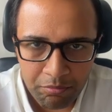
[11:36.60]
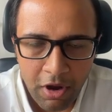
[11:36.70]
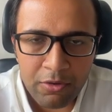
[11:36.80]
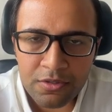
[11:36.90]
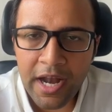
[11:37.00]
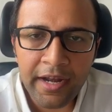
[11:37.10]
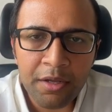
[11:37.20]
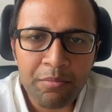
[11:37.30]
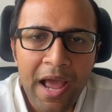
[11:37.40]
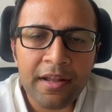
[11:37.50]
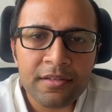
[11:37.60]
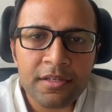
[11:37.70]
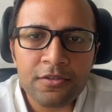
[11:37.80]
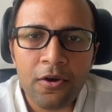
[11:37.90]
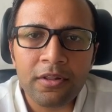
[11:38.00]
outstanding
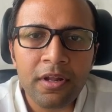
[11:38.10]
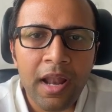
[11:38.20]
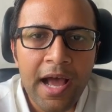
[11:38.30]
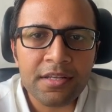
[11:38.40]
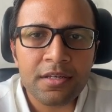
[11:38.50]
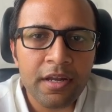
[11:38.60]
balances on the last